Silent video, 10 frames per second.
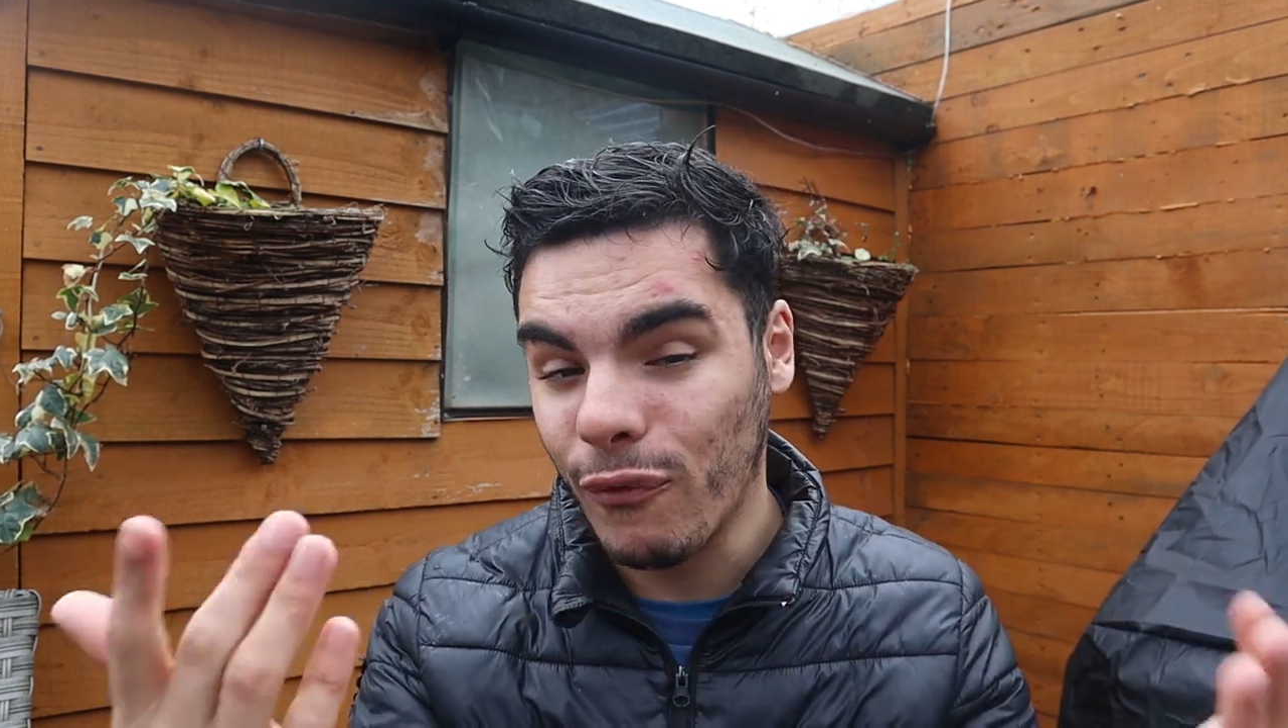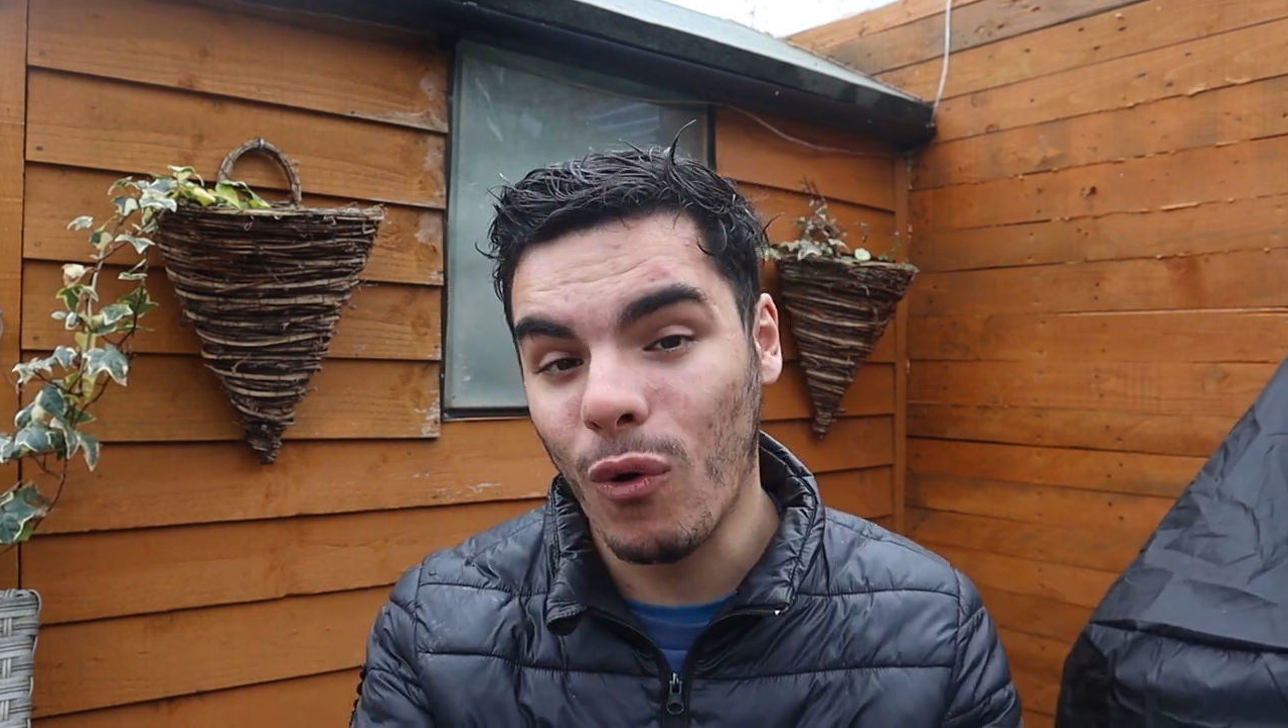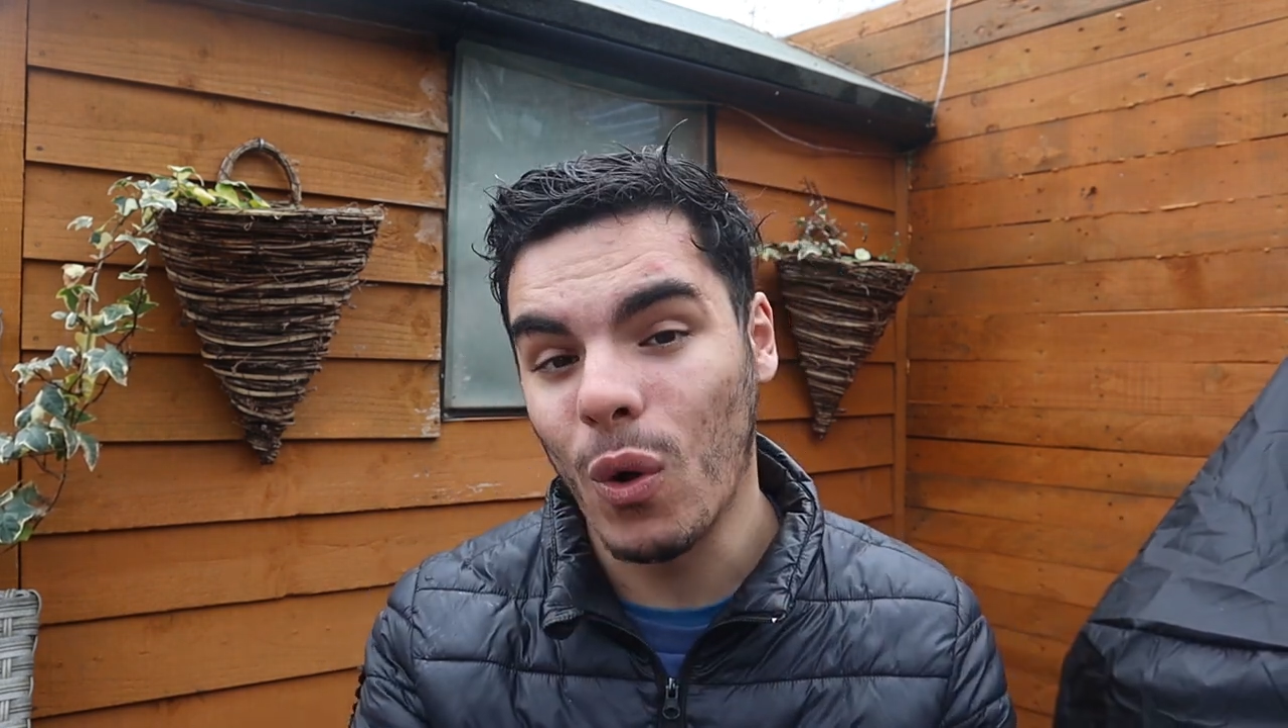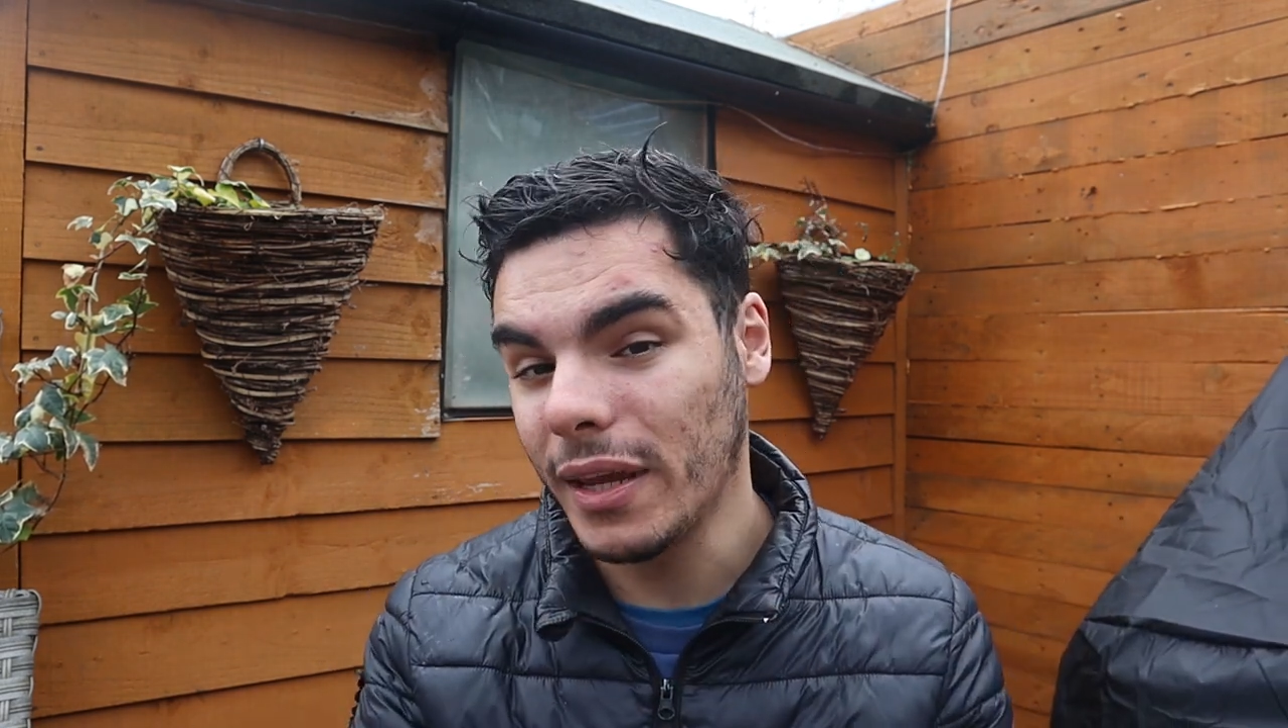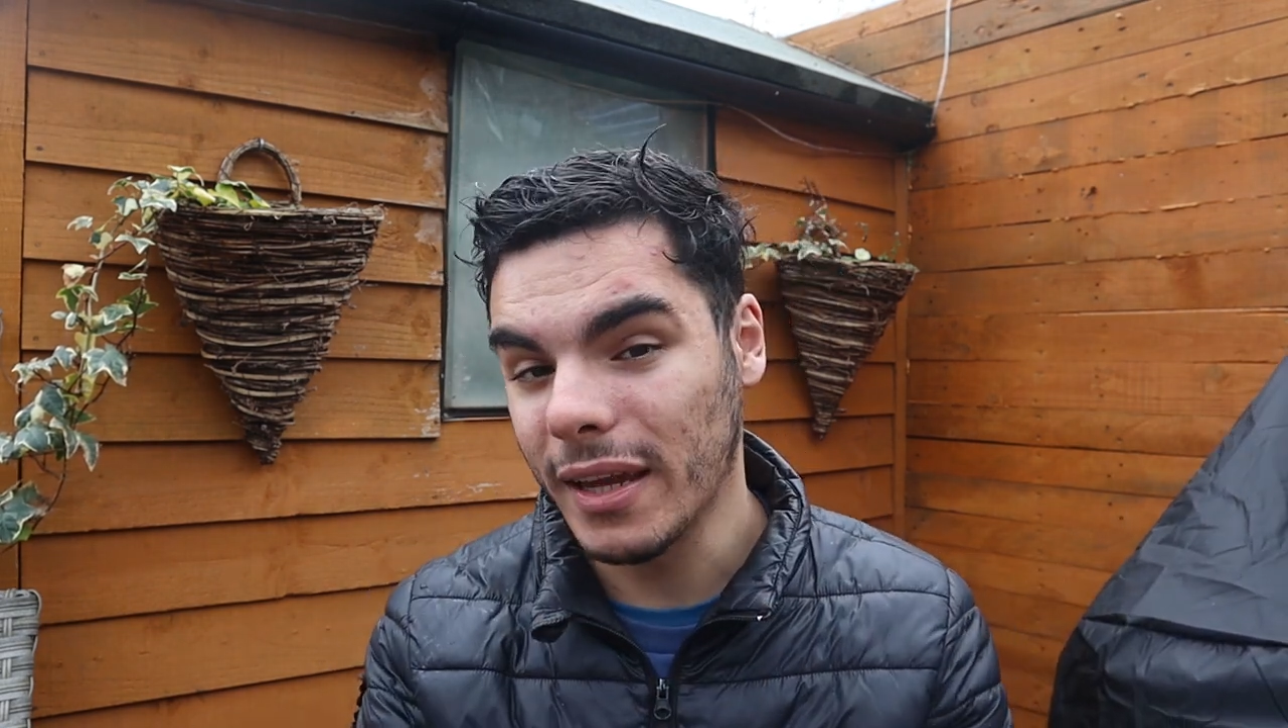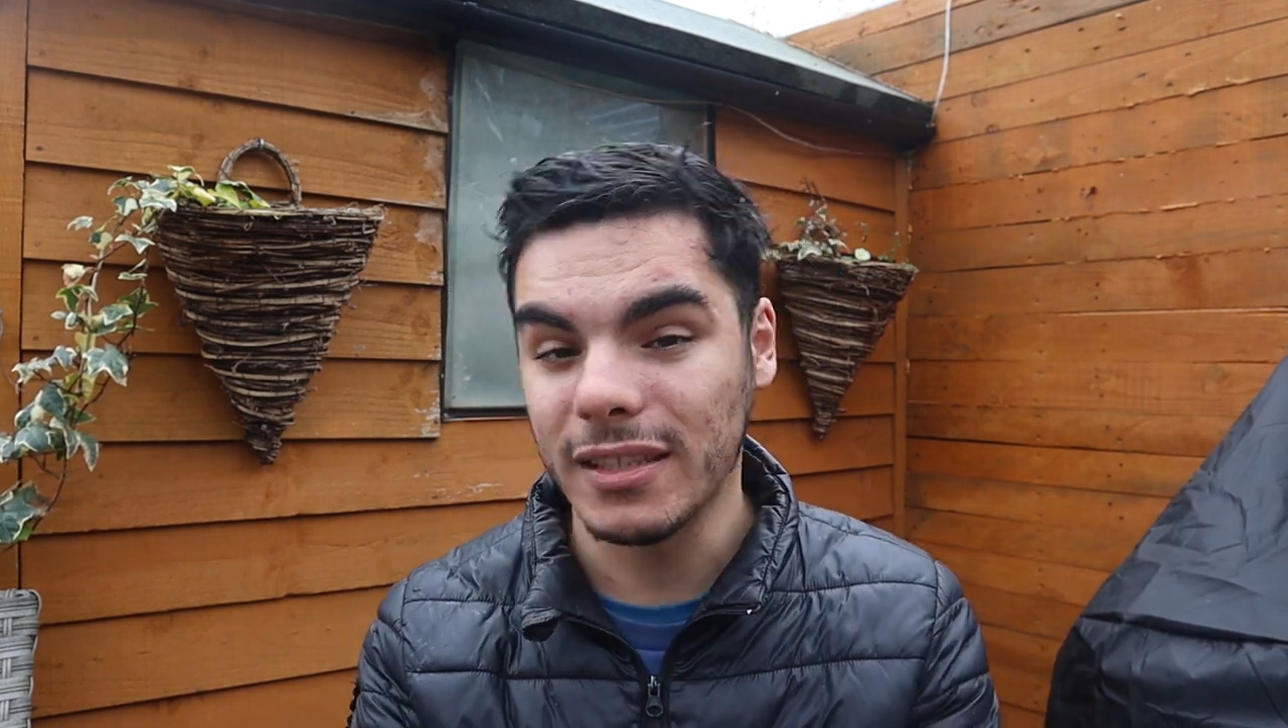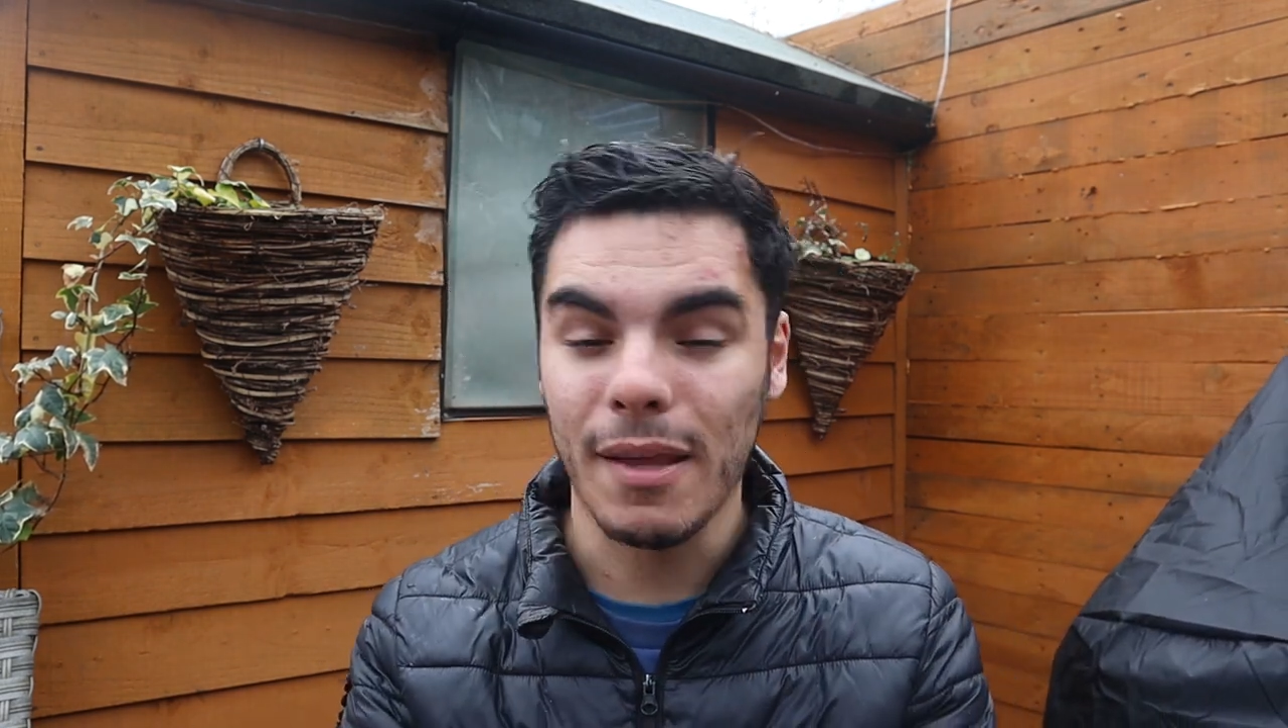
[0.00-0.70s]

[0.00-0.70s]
four years